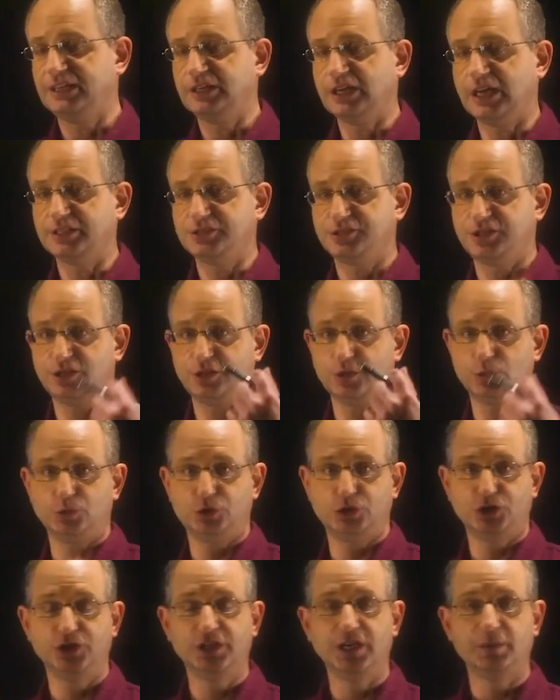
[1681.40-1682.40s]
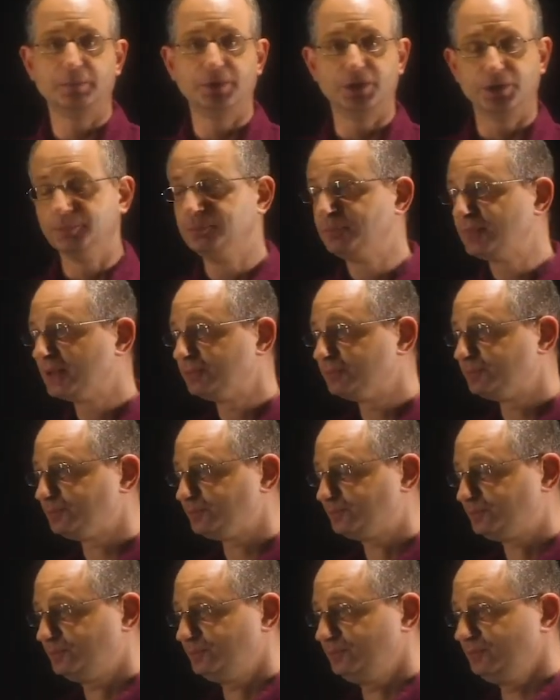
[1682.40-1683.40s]
non-zero Chern number,
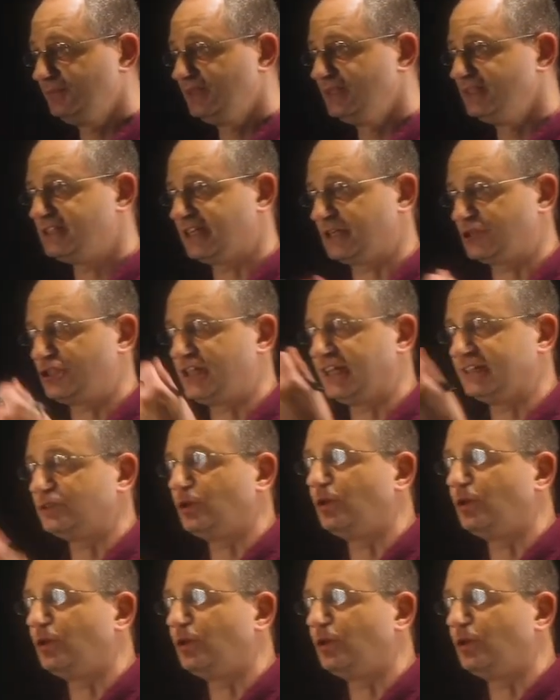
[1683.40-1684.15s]
such that